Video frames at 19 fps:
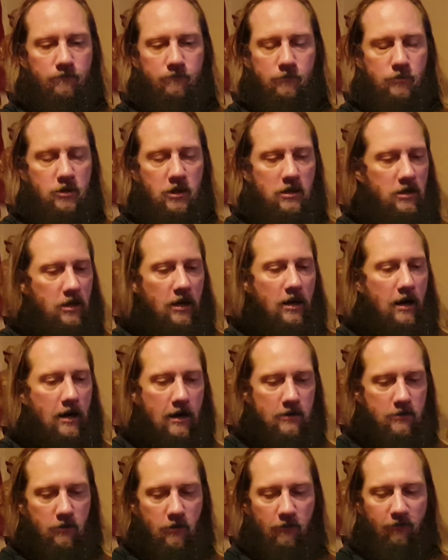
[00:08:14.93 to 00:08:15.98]
city
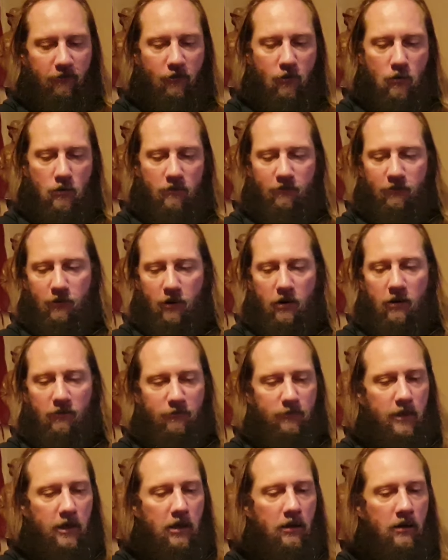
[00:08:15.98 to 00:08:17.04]
cars on the floor in front
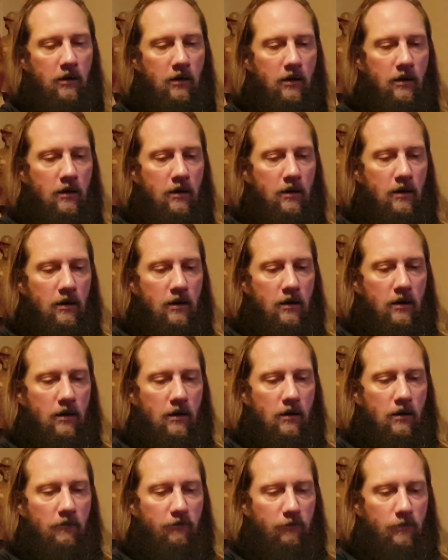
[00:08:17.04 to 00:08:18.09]
of me
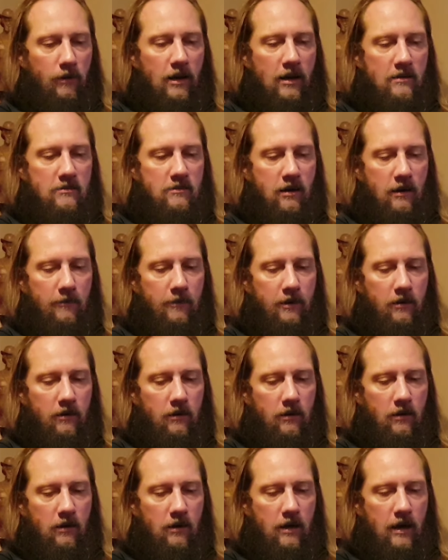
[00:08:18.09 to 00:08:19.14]
from last time I
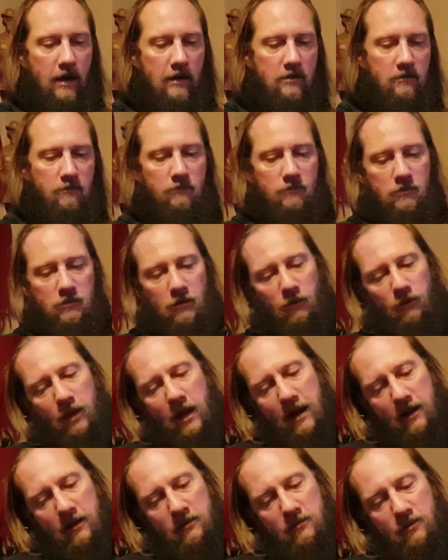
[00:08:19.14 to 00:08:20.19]
had him, so
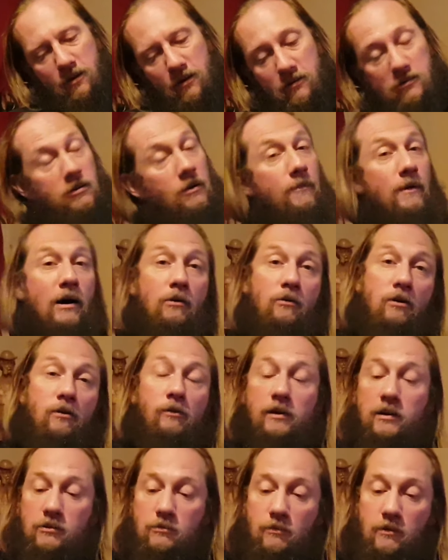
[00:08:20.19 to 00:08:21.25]
that is going to somehow
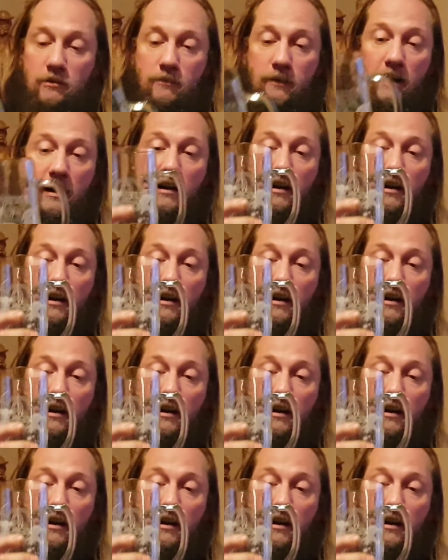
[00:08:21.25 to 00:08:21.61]
go into it as well.